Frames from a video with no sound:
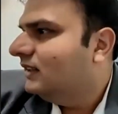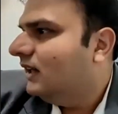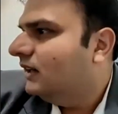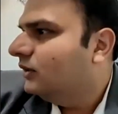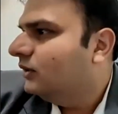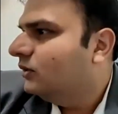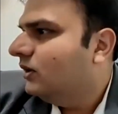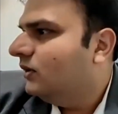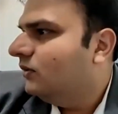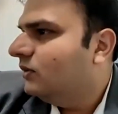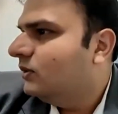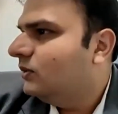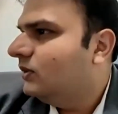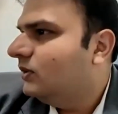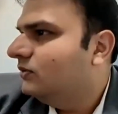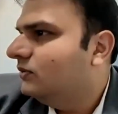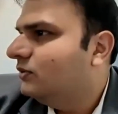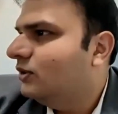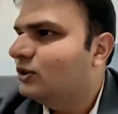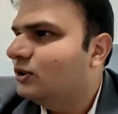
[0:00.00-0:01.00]
Thank you
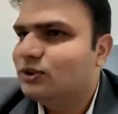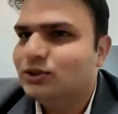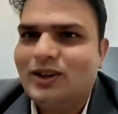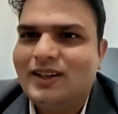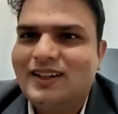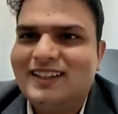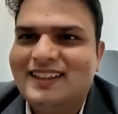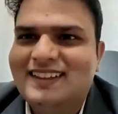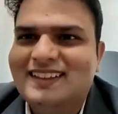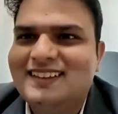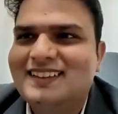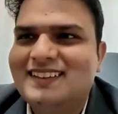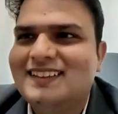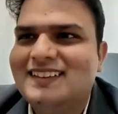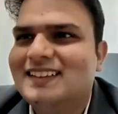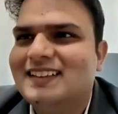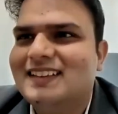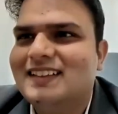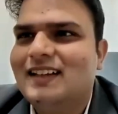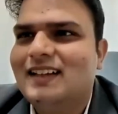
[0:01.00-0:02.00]
everyone for joining
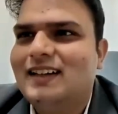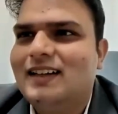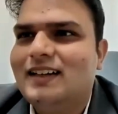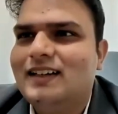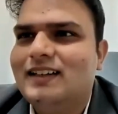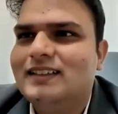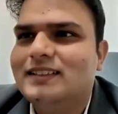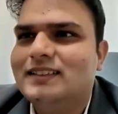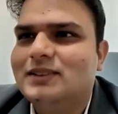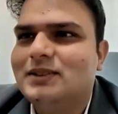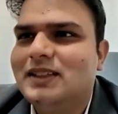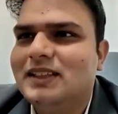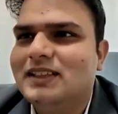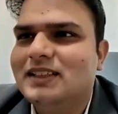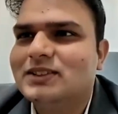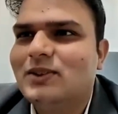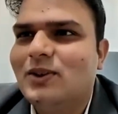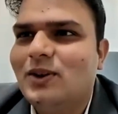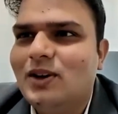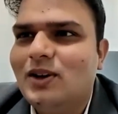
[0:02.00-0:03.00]
in
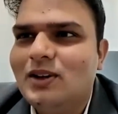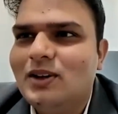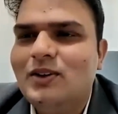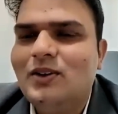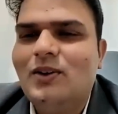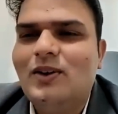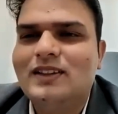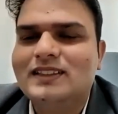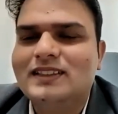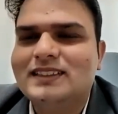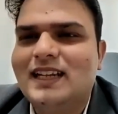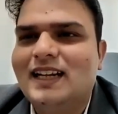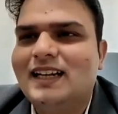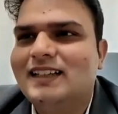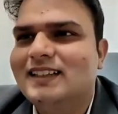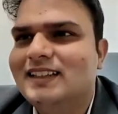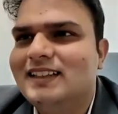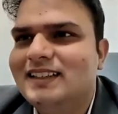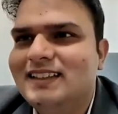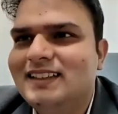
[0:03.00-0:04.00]
today's call on a
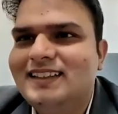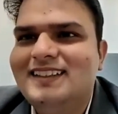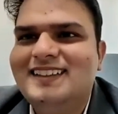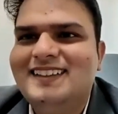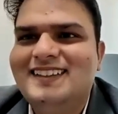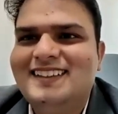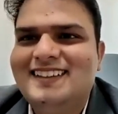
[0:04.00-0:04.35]
Saturday.